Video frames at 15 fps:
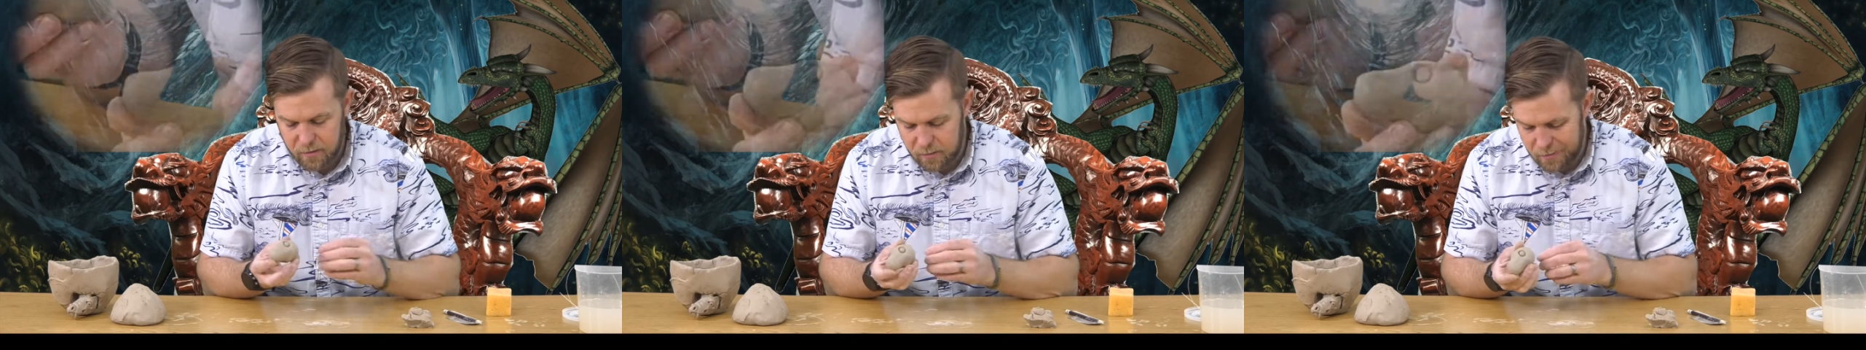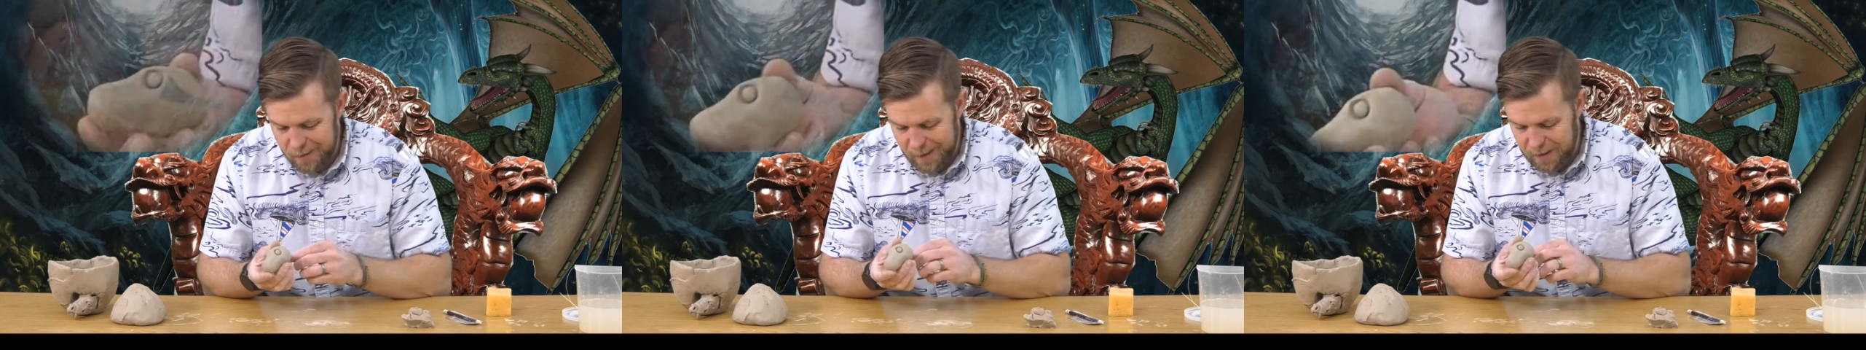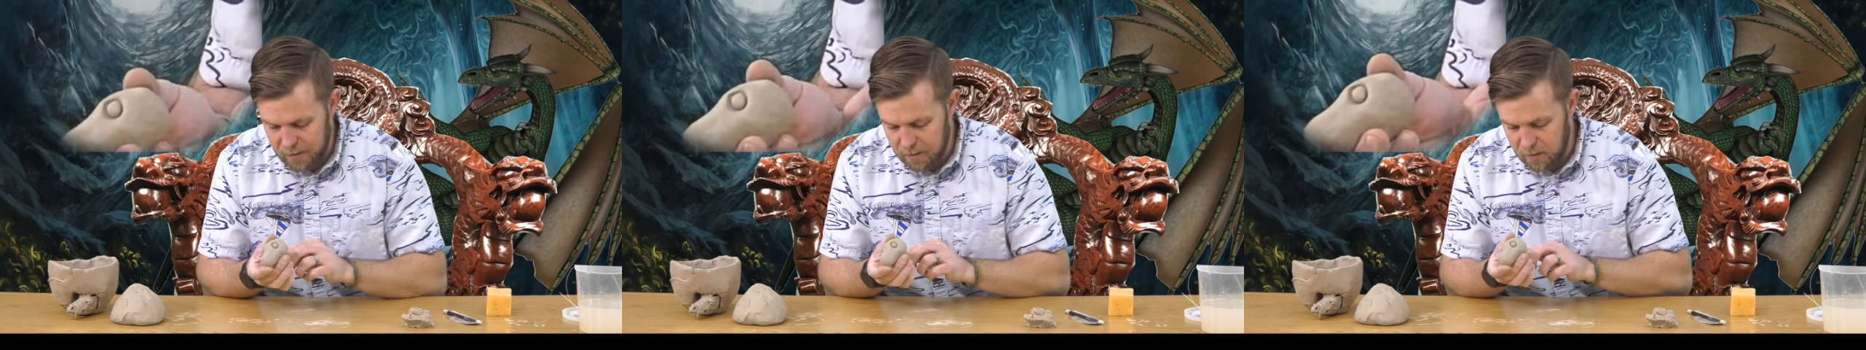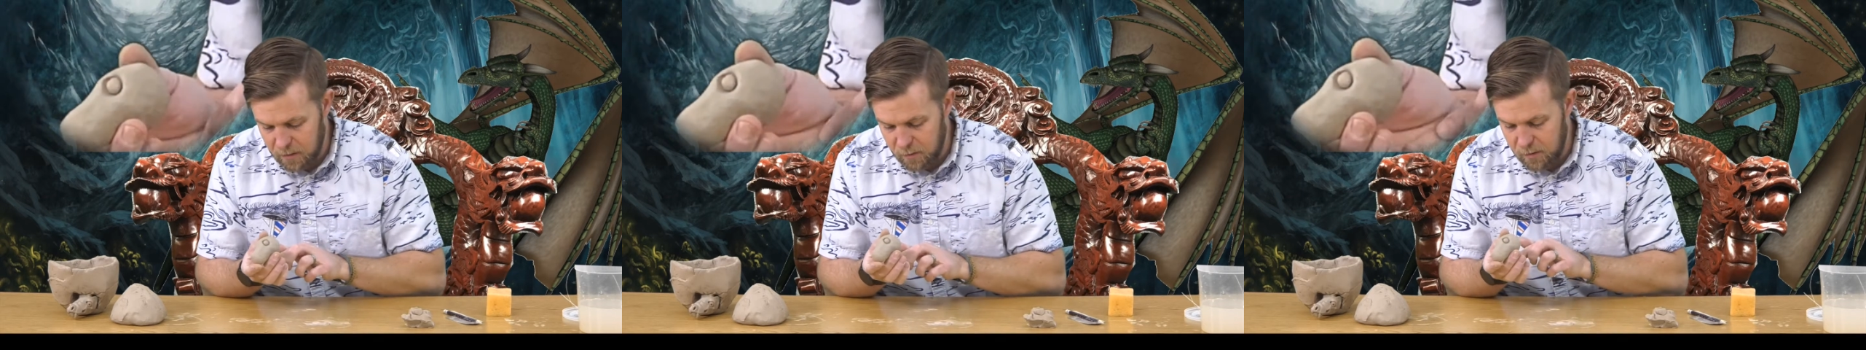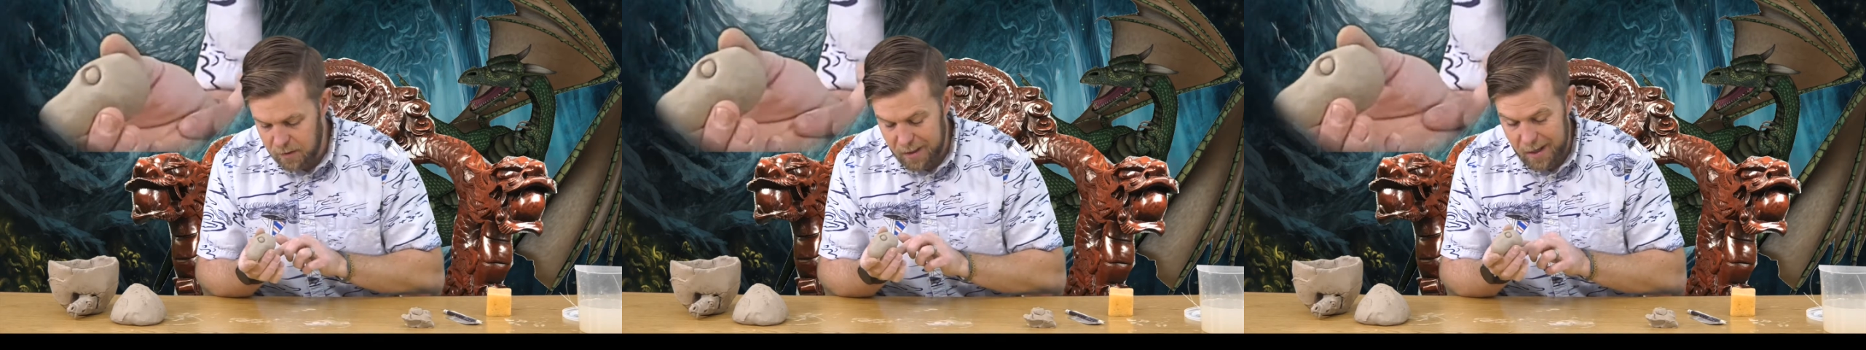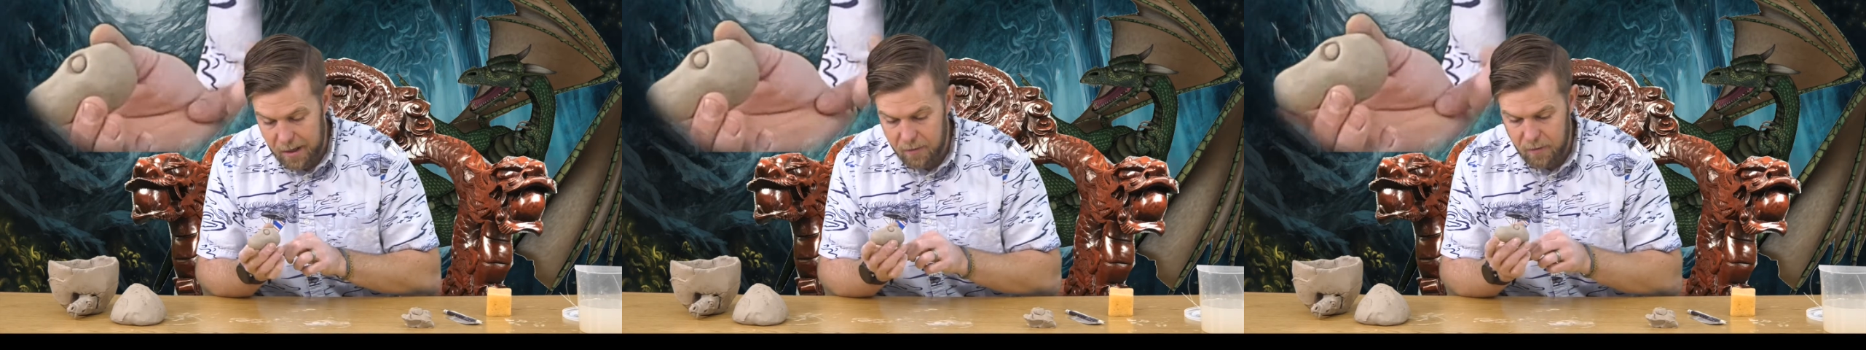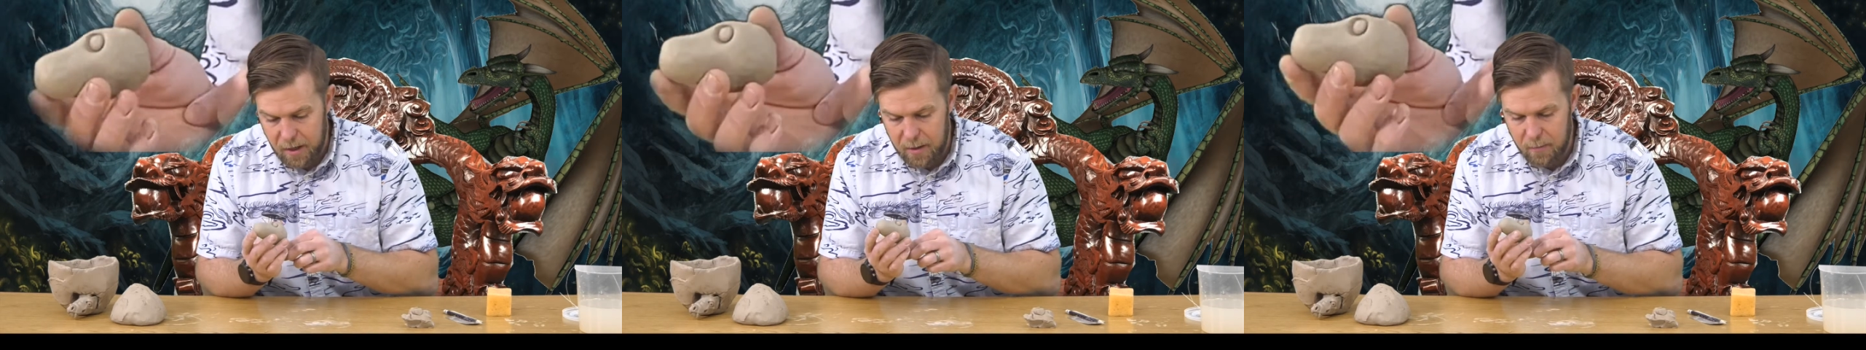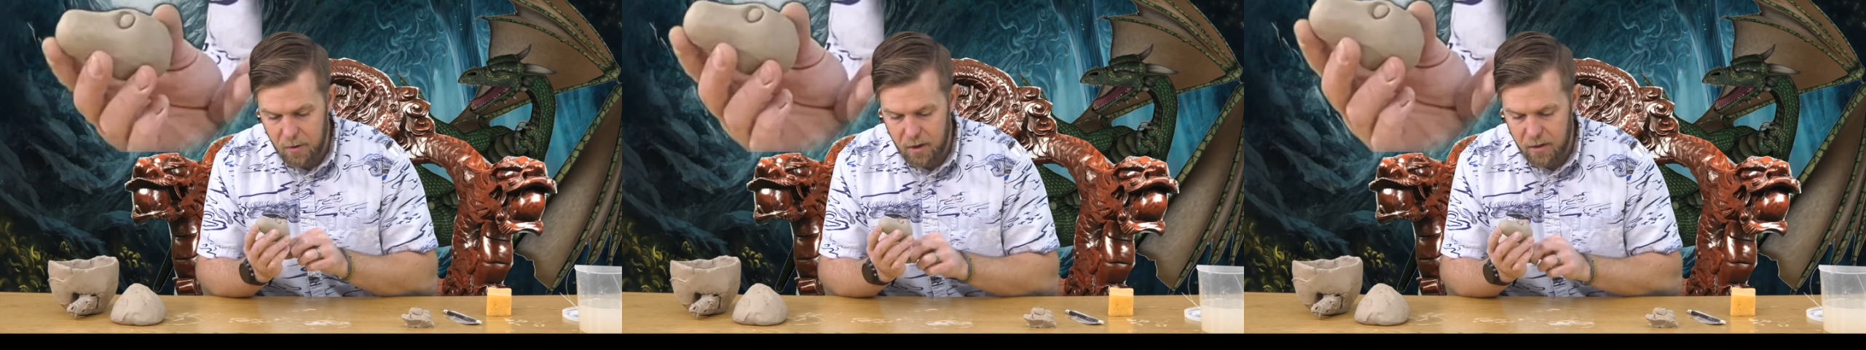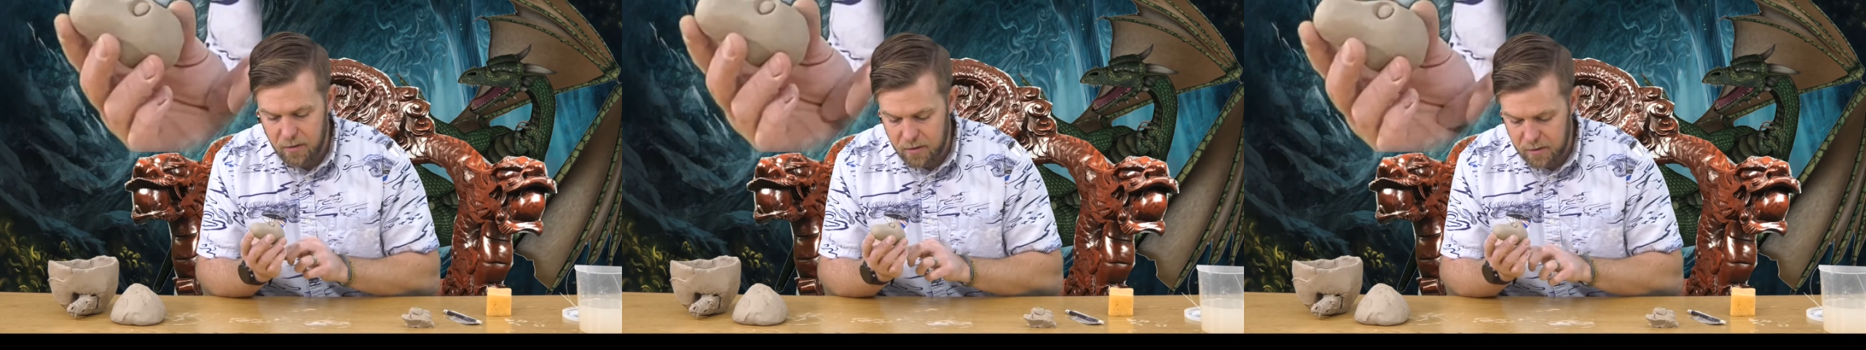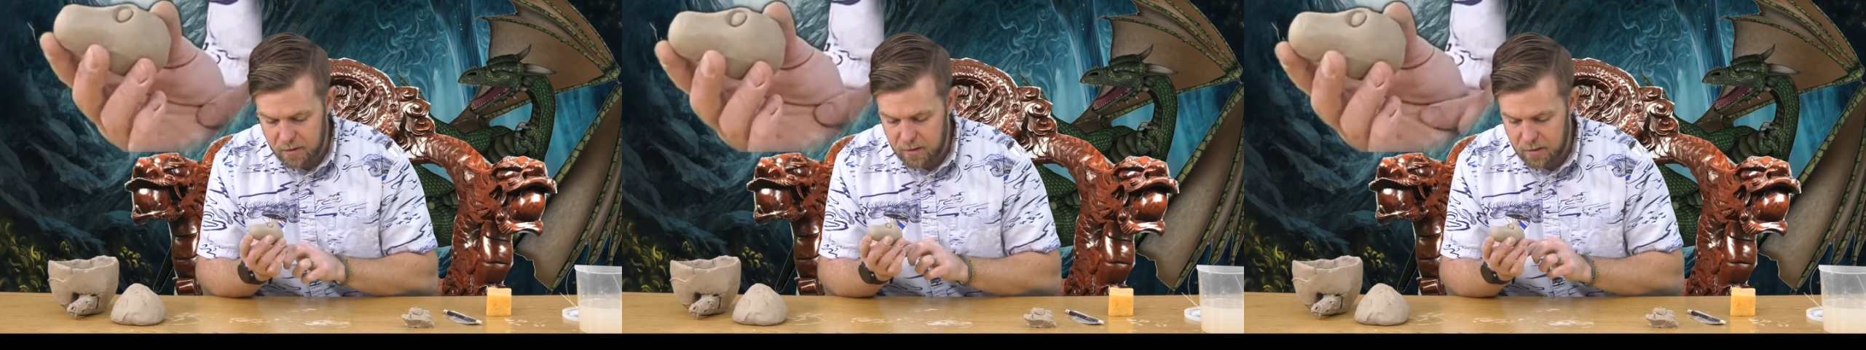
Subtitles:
Dragons don't really have eyebrows.